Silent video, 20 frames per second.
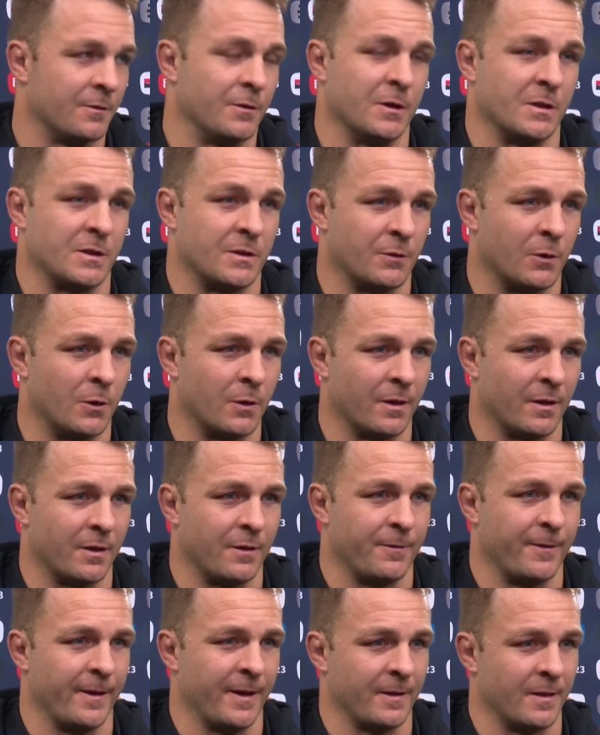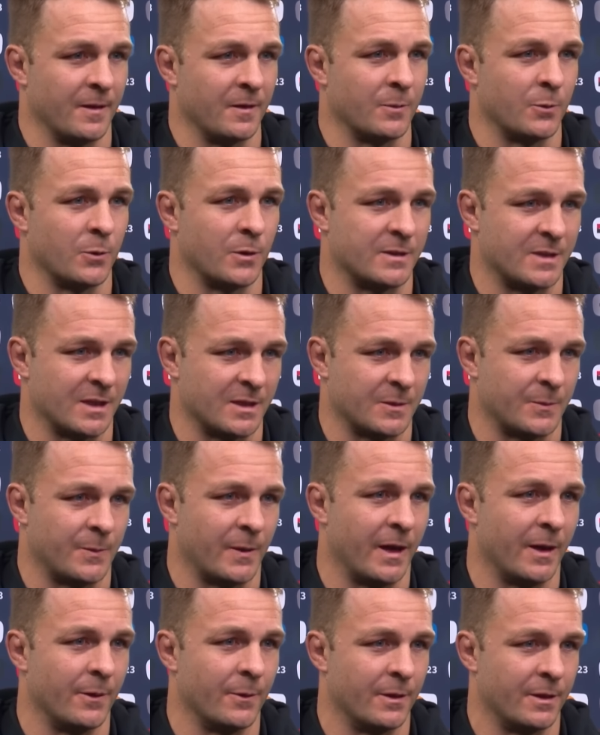First of all, the fact that the boys had to
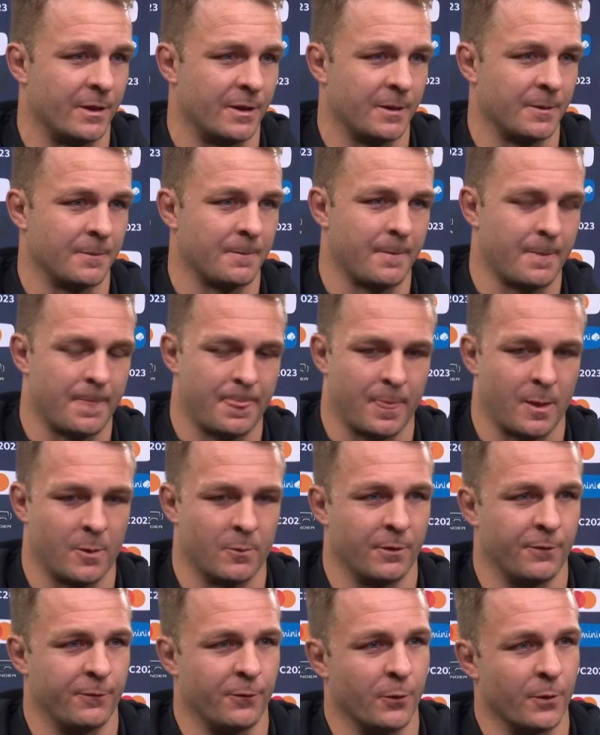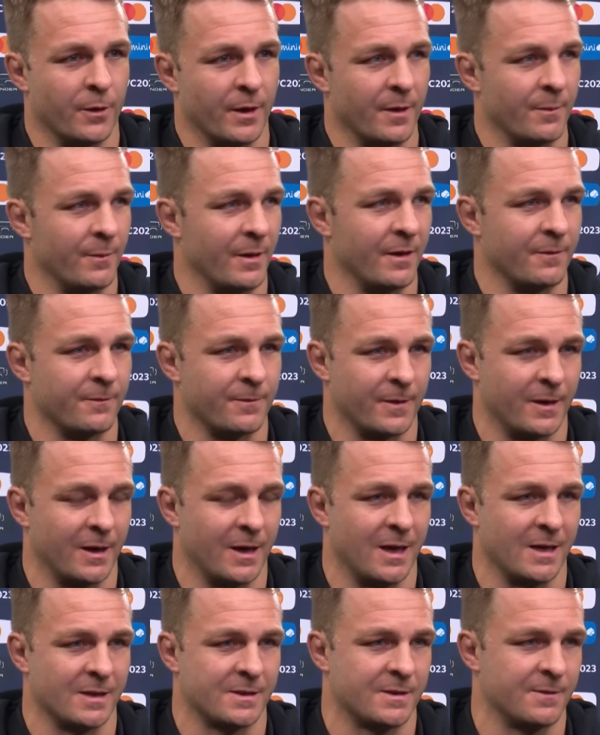play with 14 men for the
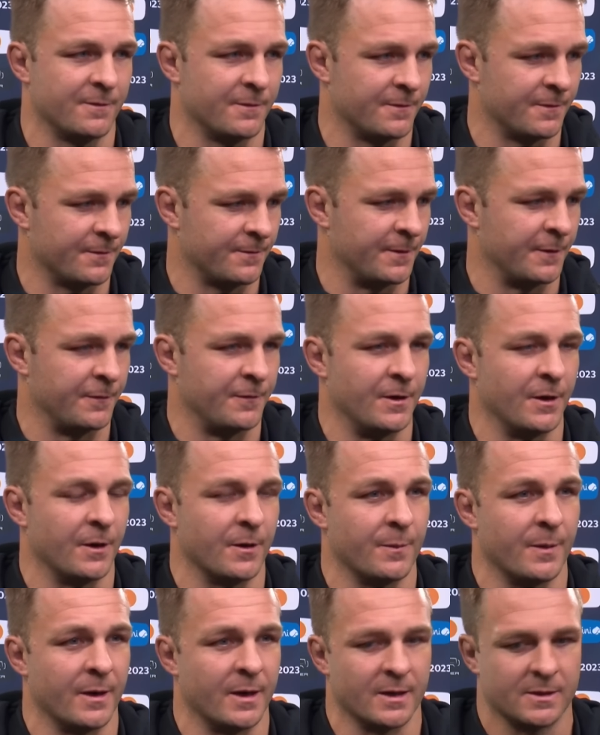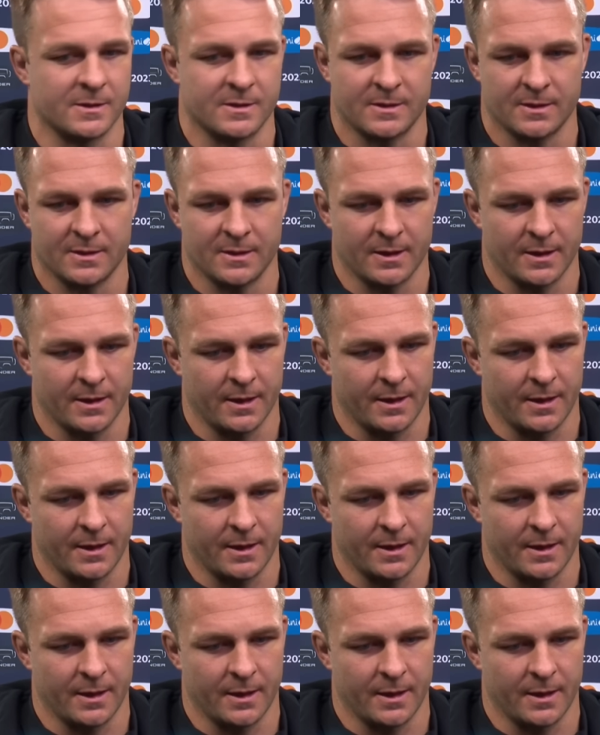last 50-odd minutes.